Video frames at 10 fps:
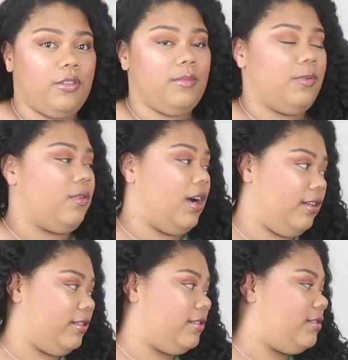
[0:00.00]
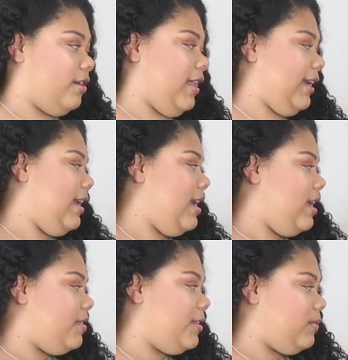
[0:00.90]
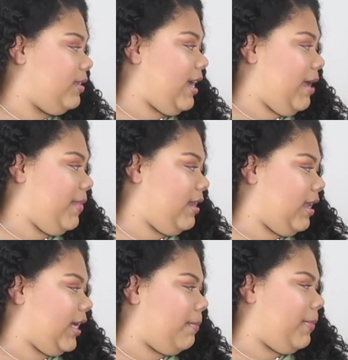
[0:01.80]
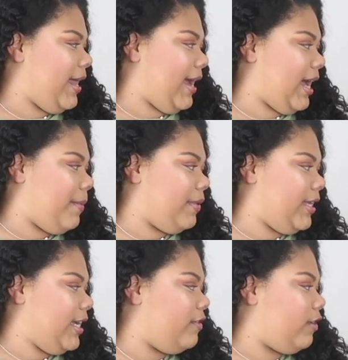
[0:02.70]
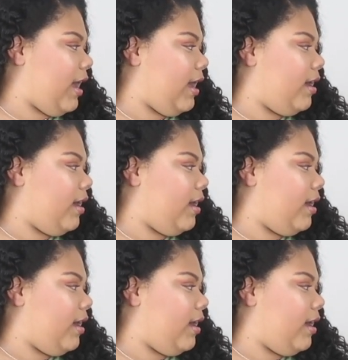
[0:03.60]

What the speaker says: multiple colors. So like this one came in like a black, I believe.